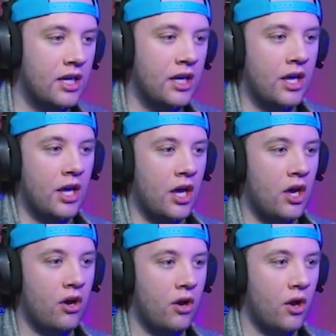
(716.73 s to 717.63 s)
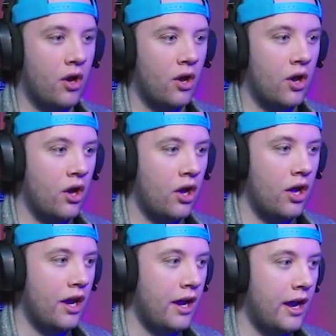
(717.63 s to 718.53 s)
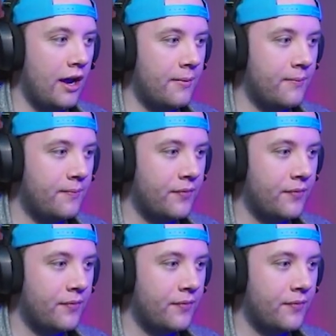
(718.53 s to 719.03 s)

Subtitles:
Wait, is there a bomb?